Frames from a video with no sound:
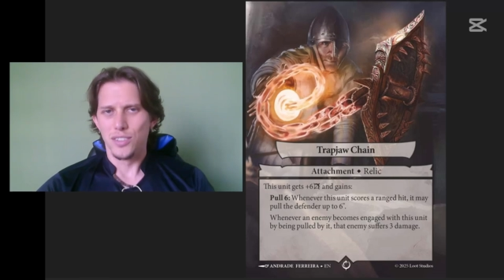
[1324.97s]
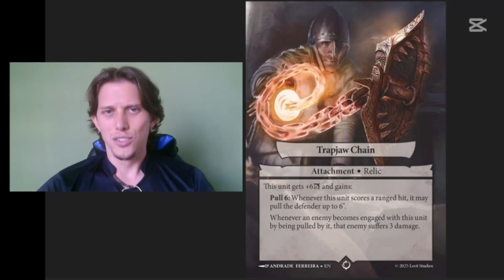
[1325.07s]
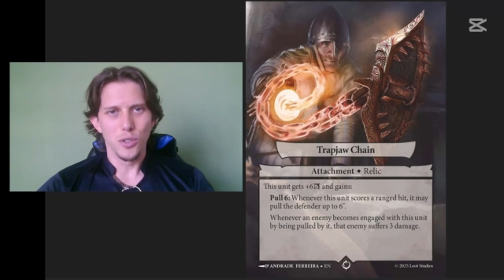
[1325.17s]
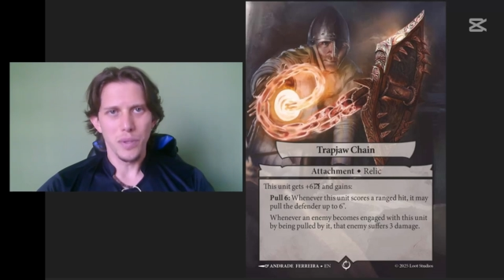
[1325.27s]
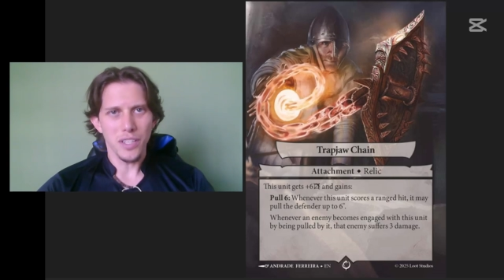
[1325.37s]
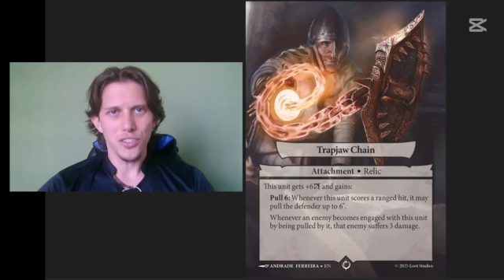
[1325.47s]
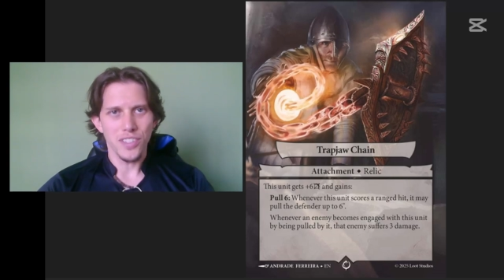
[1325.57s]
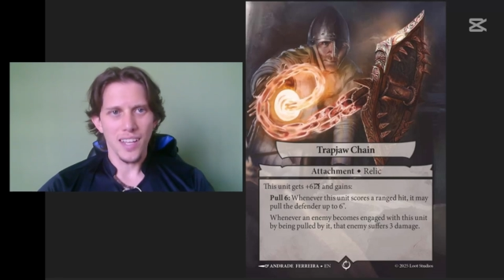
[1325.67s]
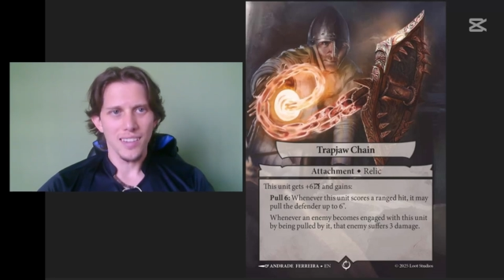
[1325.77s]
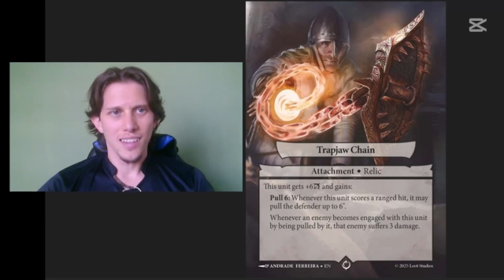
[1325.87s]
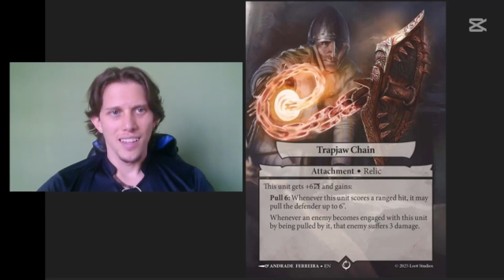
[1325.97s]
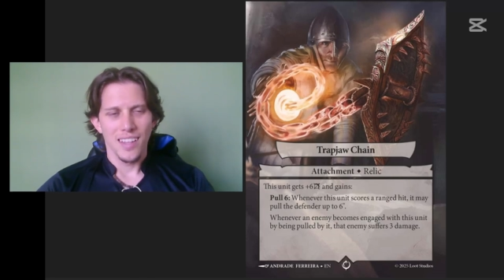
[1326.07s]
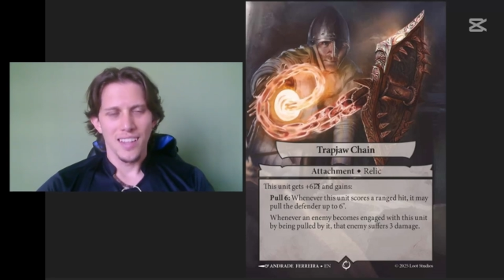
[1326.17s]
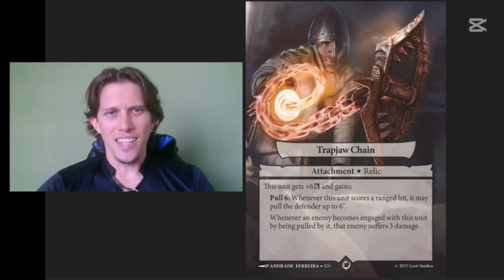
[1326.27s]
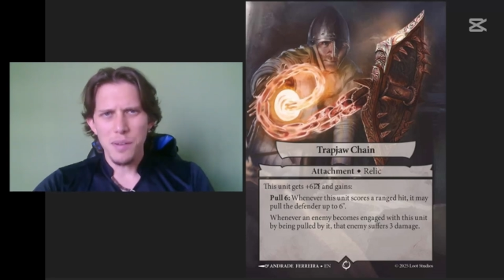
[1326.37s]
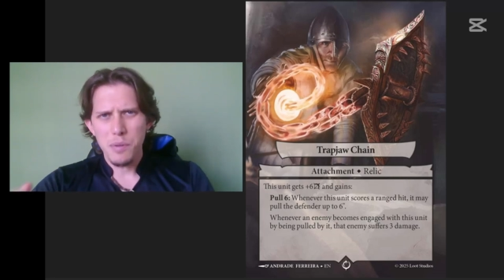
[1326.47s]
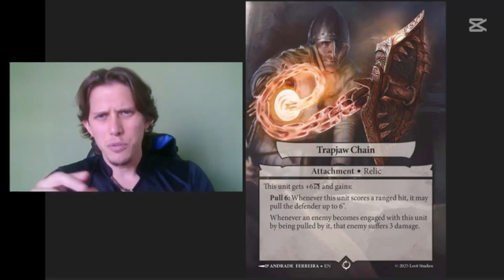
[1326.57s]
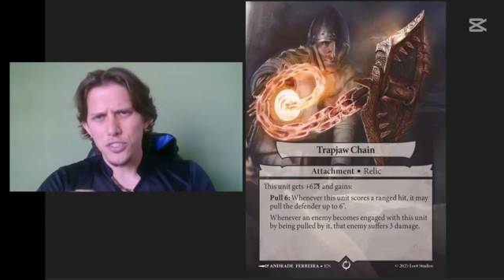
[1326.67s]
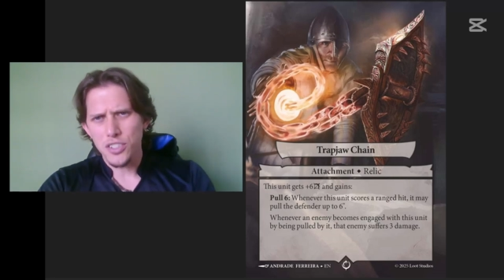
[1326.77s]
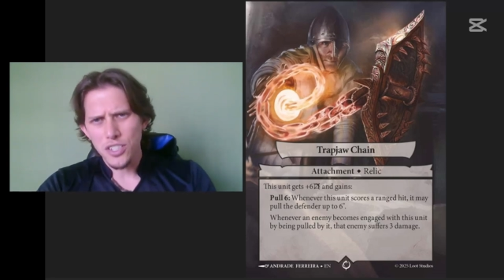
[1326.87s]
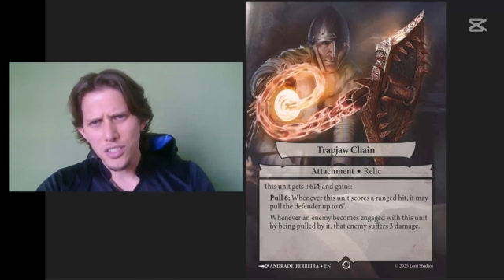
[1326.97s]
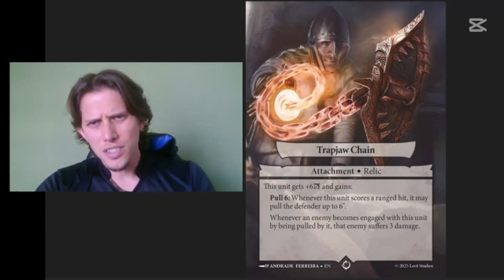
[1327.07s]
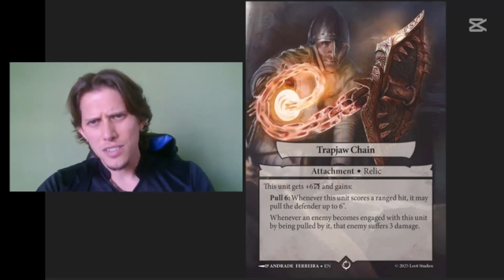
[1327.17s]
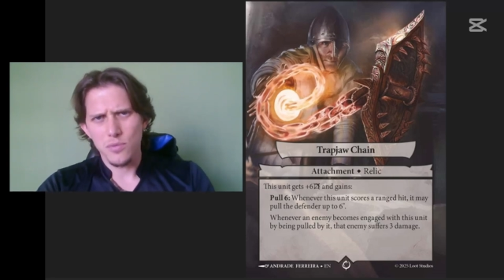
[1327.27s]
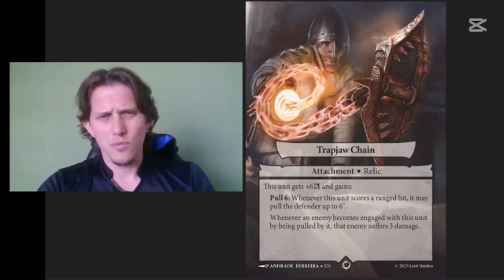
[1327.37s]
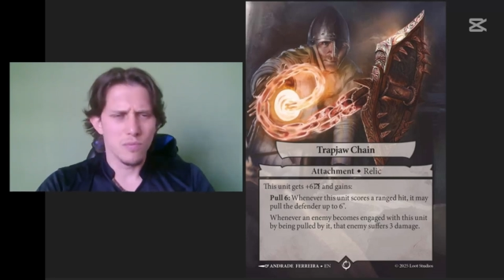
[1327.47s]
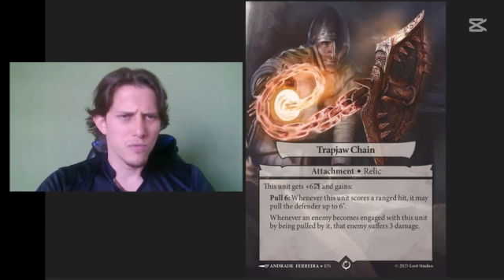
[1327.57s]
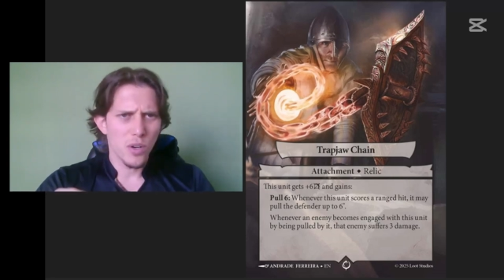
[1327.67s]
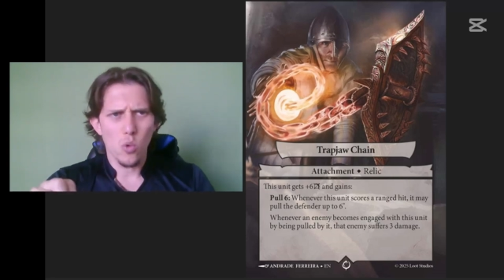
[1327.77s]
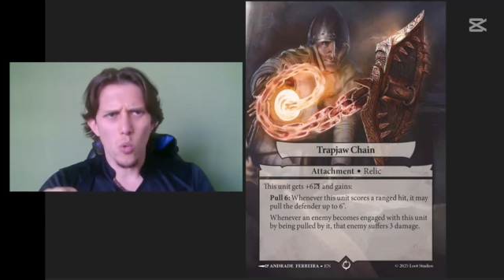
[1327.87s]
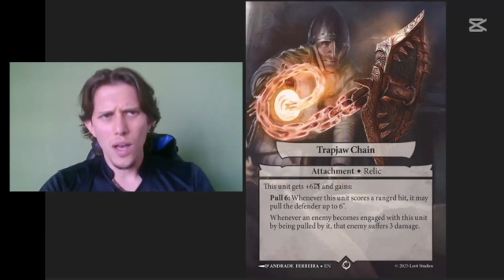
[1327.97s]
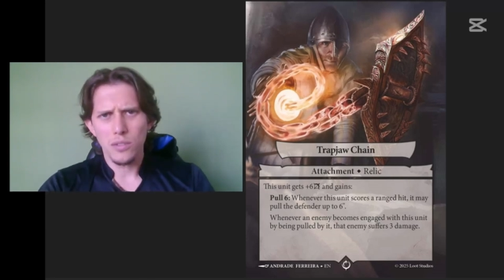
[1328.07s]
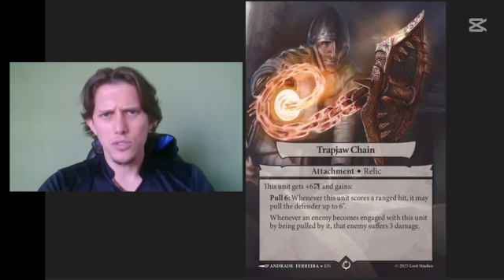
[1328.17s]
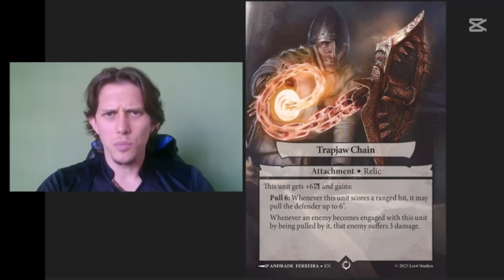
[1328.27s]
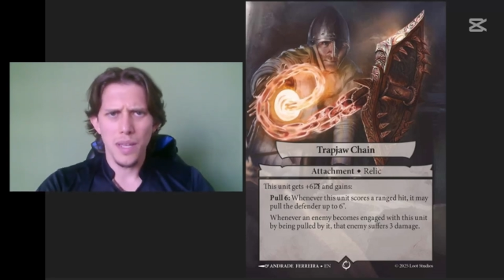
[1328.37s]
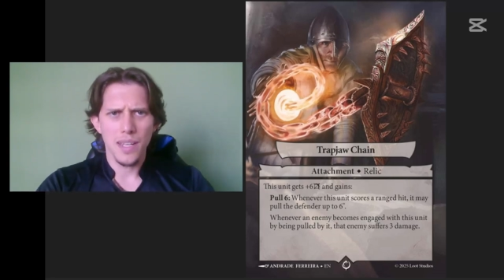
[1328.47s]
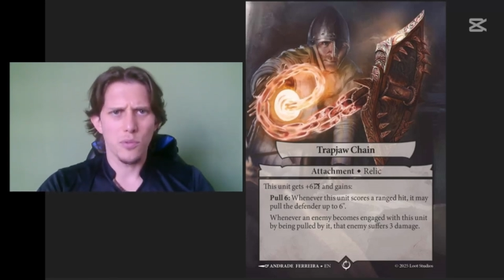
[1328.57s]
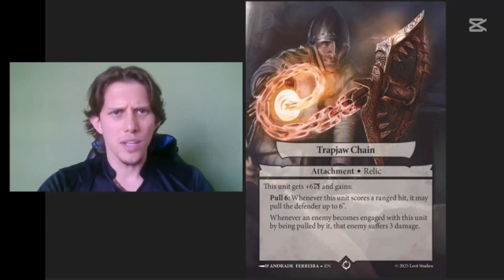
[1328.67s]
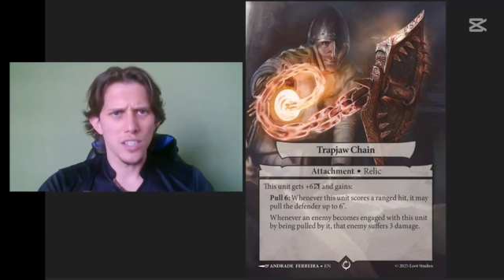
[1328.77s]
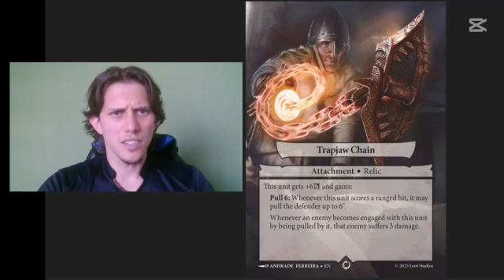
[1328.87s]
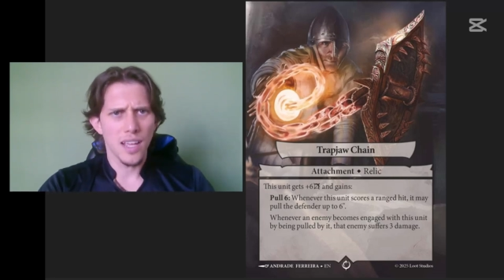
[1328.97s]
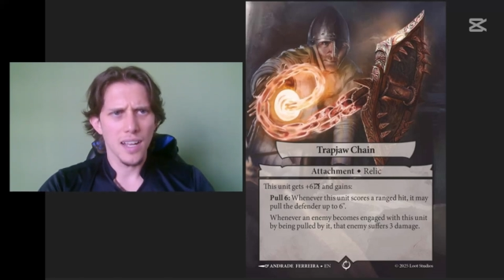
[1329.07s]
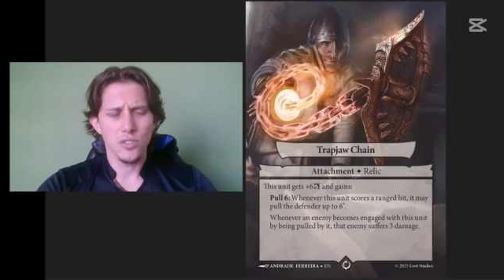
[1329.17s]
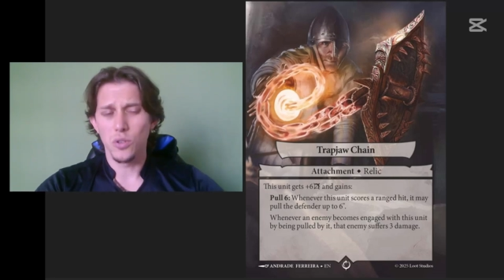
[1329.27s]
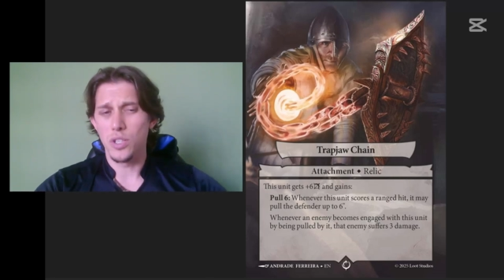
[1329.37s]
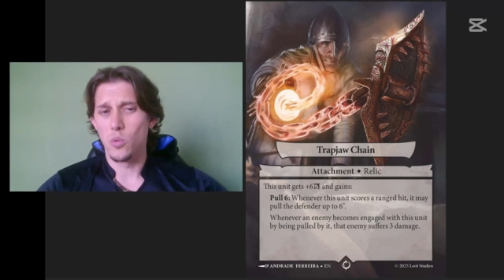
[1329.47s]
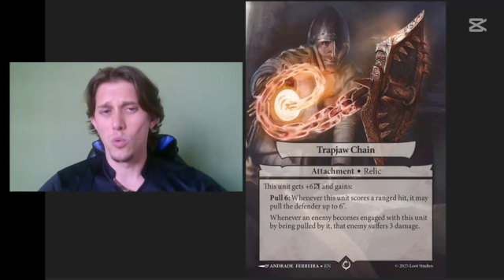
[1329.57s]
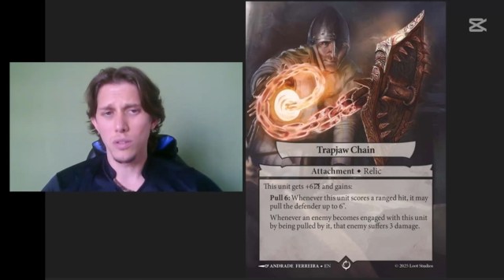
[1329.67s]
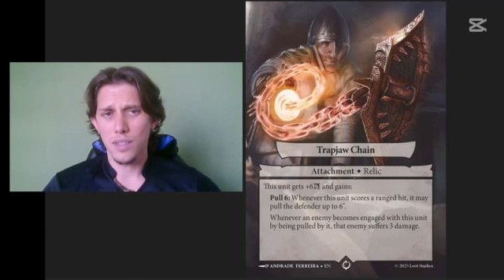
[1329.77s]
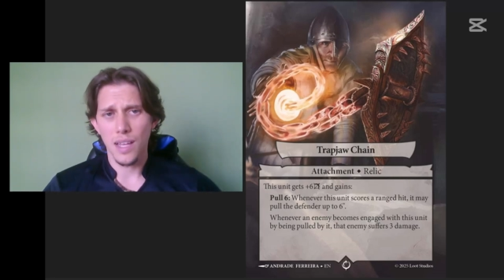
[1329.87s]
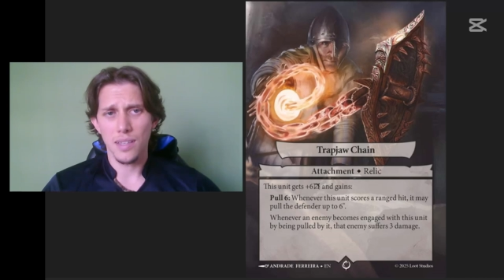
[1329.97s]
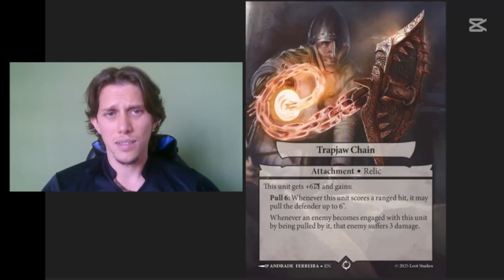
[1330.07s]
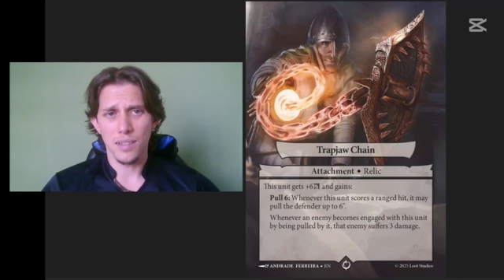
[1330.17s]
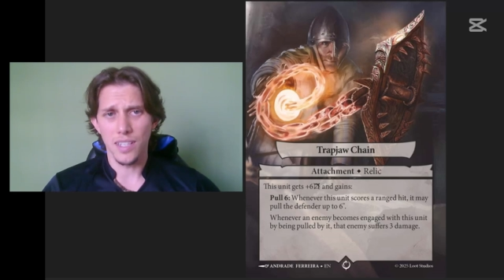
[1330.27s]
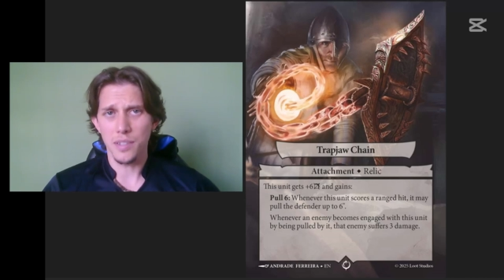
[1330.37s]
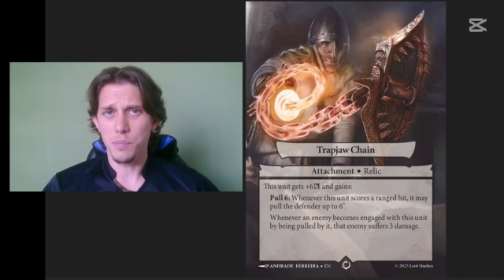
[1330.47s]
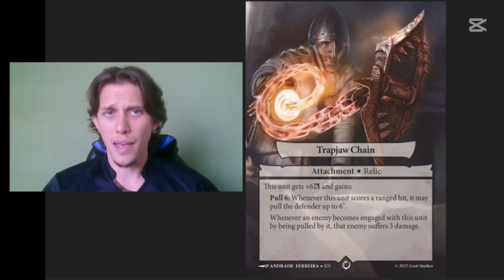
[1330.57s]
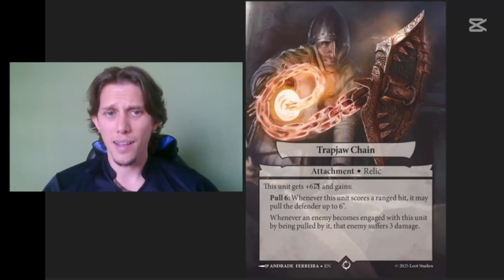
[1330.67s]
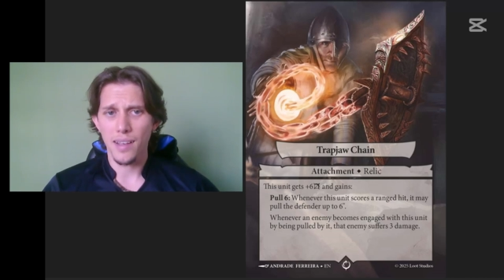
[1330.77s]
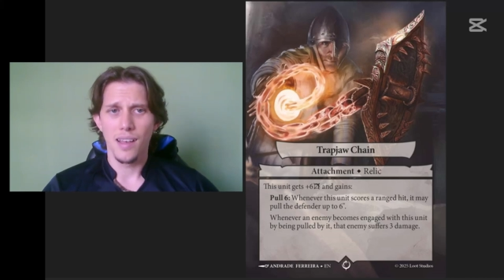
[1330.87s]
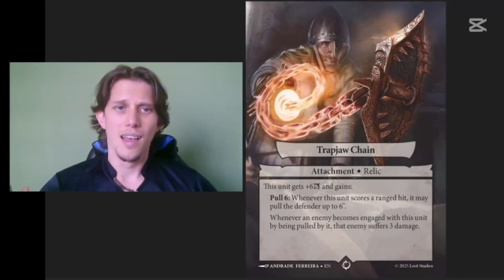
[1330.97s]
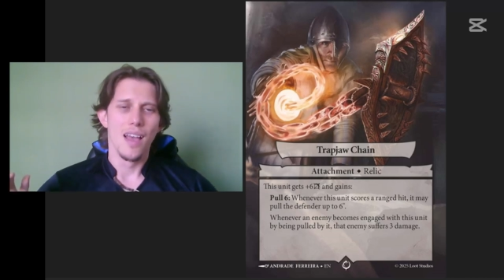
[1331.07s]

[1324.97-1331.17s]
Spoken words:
Do you picture that? The enemy positions very well to make a ranged attack so he won't get hit back,